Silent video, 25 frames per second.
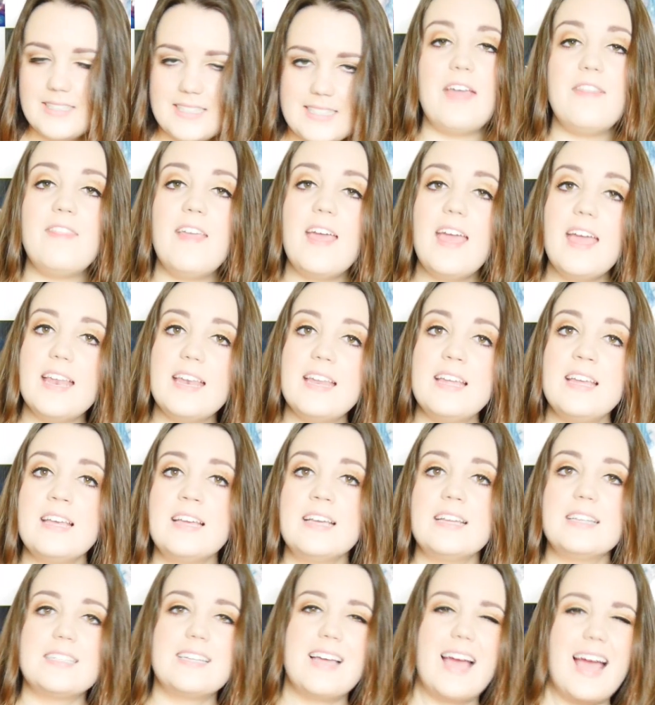And then
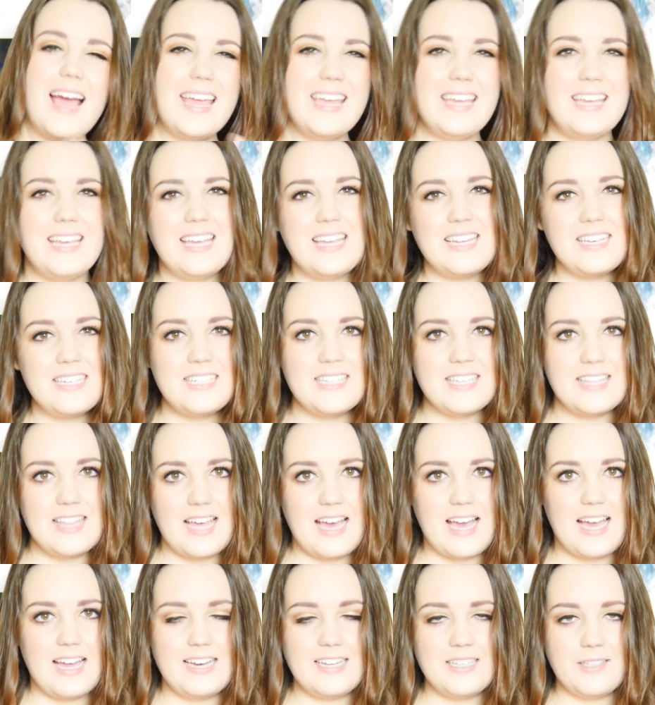tying into
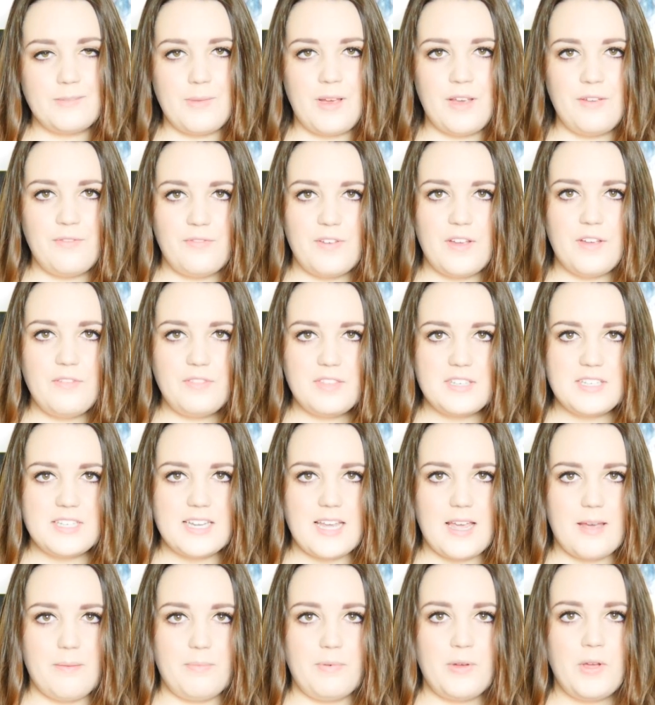that is my 5th
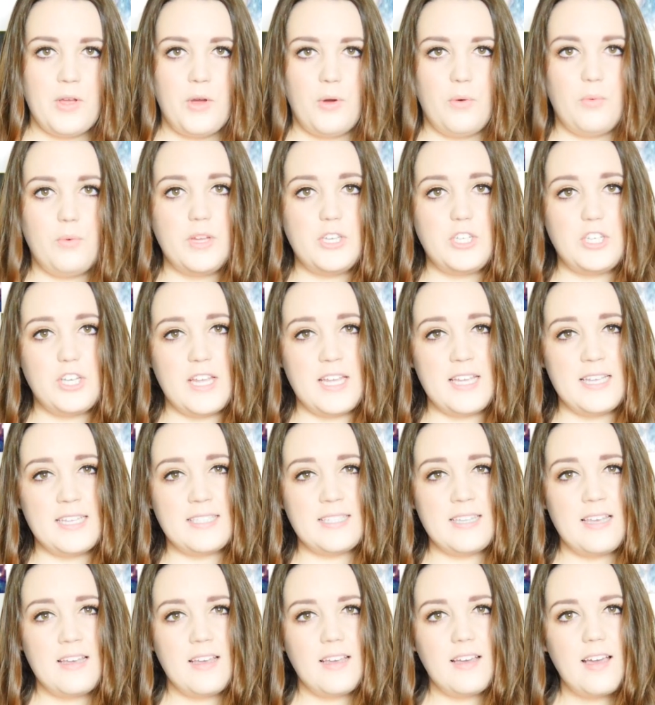tip, which
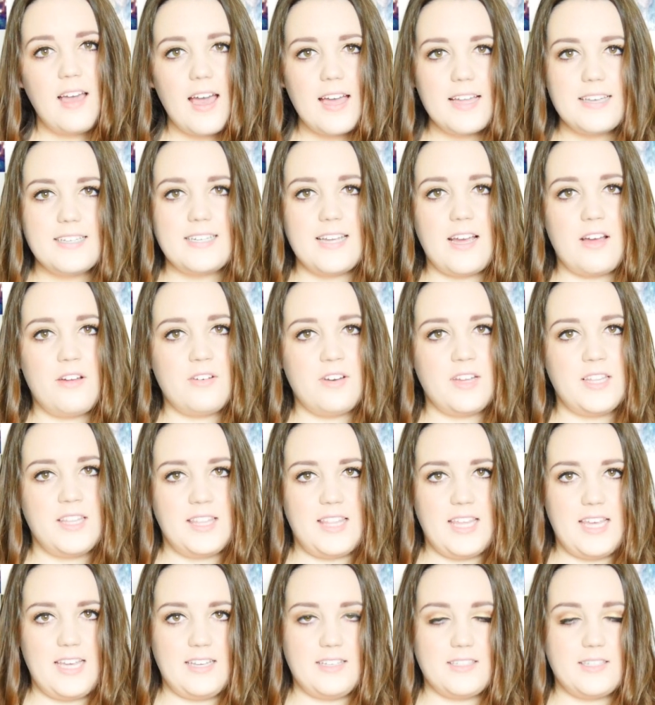is cut down on
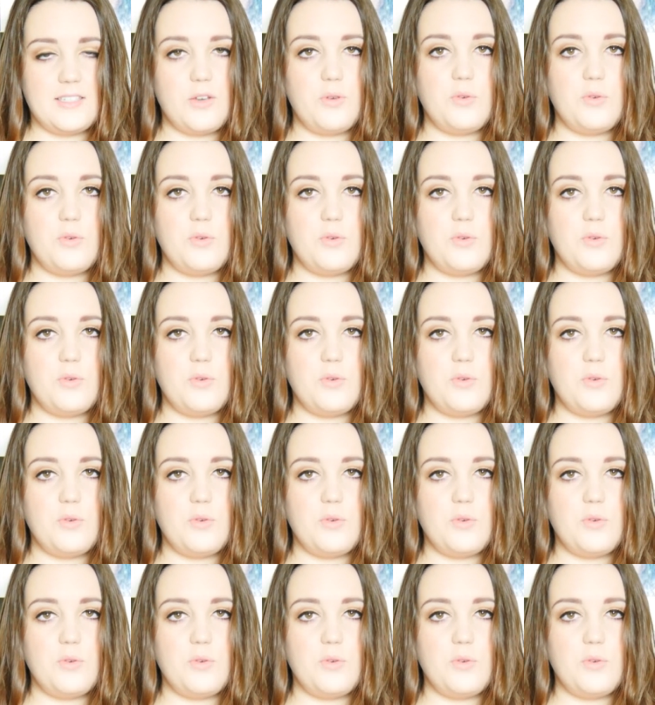things.